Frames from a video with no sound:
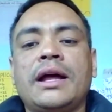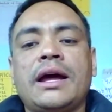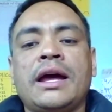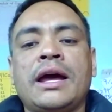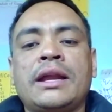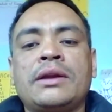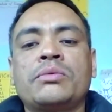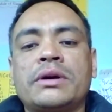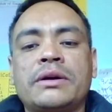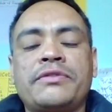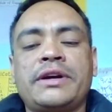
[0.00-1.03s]
And
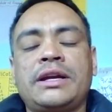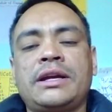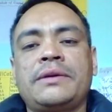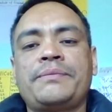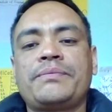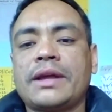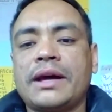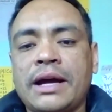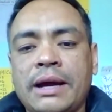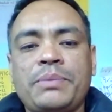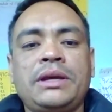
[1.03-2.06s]
we're very
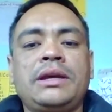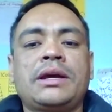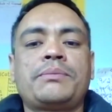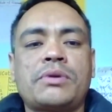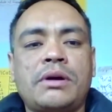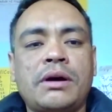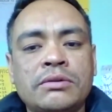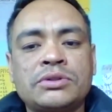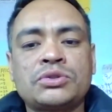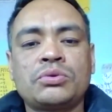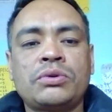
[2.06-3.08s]
happy and
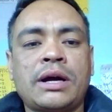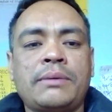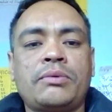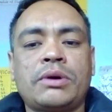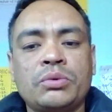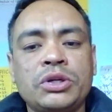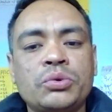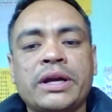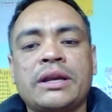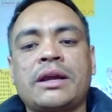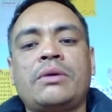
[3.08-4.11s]
proud to have what we're
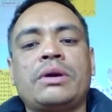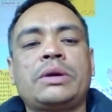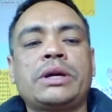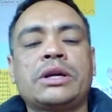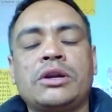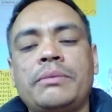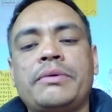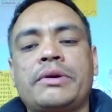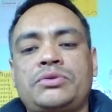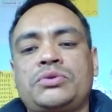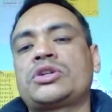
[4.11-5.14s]
doing now, and we're love
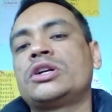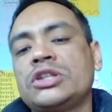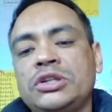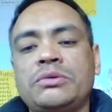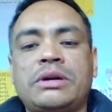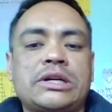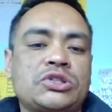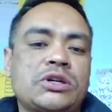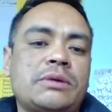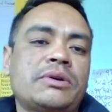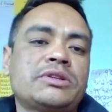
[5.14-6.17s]
to continue our
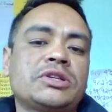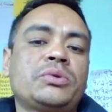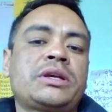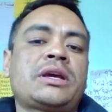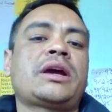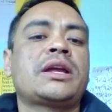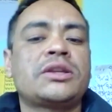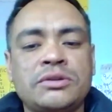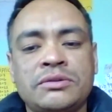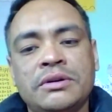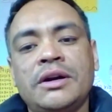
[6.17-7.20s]
job until we can
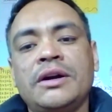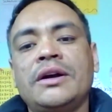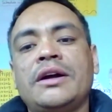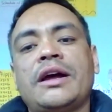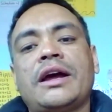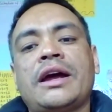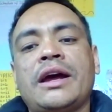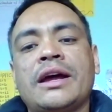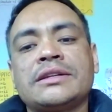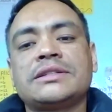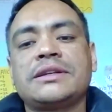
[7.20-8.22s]
do.
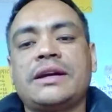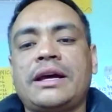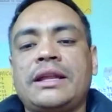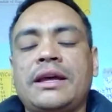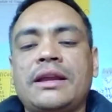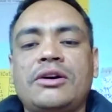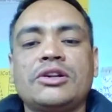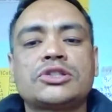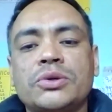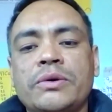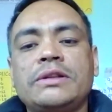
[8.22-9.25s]
And then
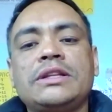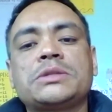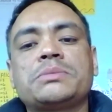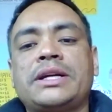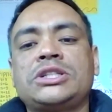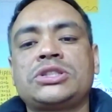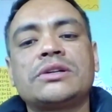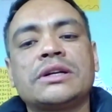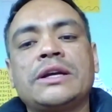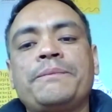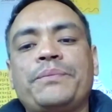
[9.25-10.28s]
also in this my
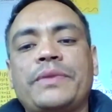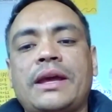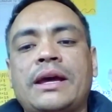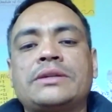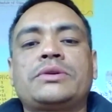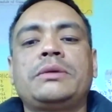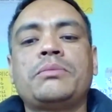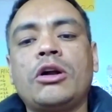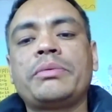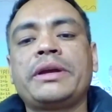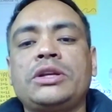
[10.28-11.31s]
journey as an
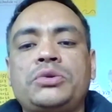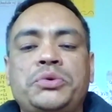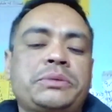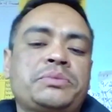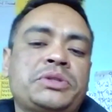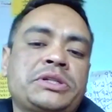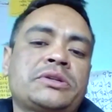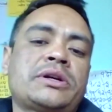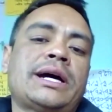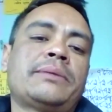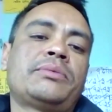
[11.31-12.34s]
involving tourism sector,
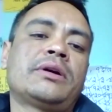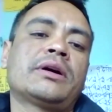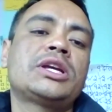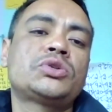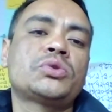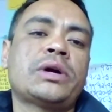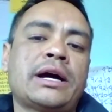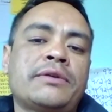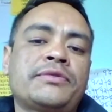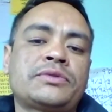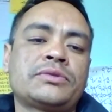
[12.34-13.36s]
I'm lucky to
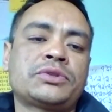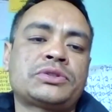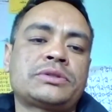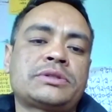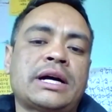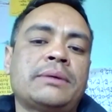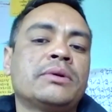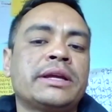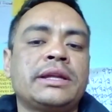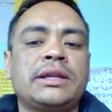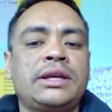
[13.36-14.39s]
have to travel
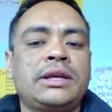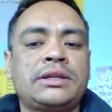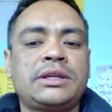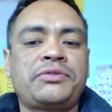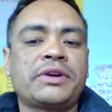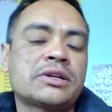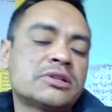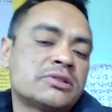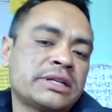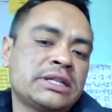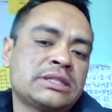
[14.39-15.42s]
in the different
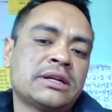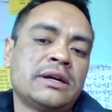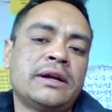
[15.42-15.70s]
countries